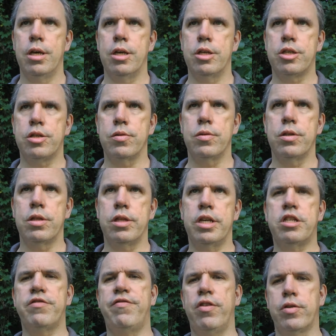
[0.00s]
So
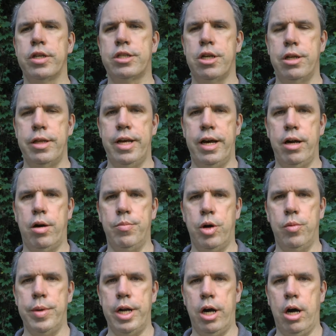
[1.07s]
let's focus on that a
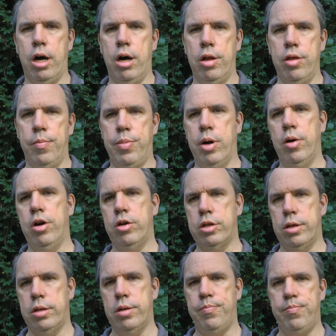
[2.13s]
moment, on
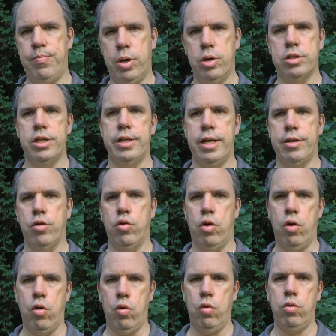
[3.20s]
the person that they're
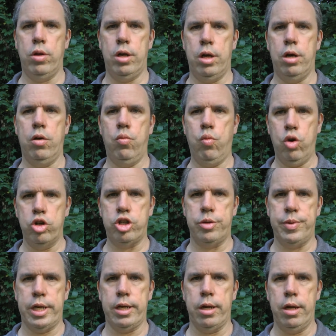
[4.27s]
all
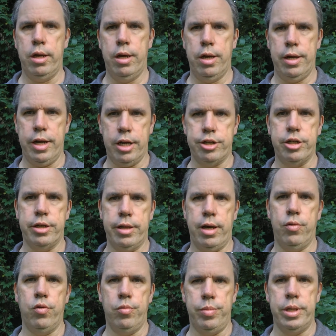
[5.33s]
worshiping. Naturally,
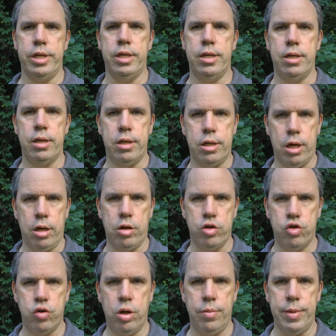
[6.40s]
that would be Donald
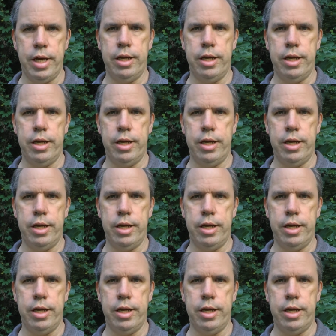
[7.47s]
Trump.